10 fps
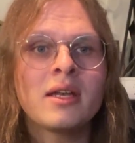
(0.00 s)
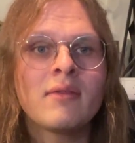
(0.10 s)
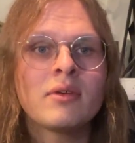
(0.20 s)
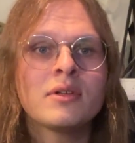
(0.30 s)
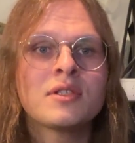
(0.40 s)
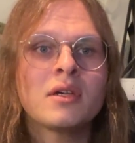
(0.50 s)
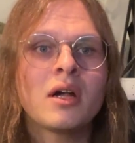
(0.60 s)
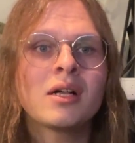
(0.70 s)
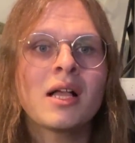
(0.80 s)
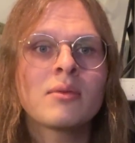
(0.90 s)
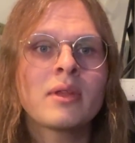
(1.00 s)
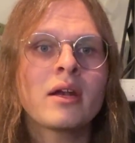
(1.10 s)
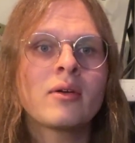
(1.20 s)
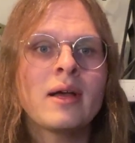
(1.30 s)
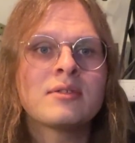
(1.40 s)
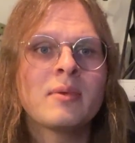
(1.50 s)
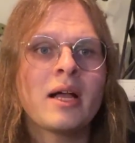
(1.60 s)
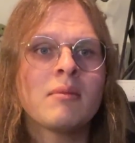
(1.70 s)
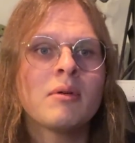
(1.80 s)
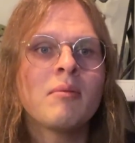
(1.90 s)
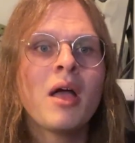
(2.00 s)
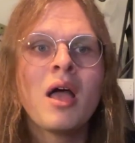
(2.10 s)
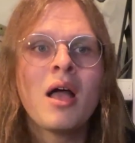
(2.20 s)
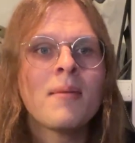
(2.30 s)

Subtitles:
Endeavors, A Clock Without a Craftsman album.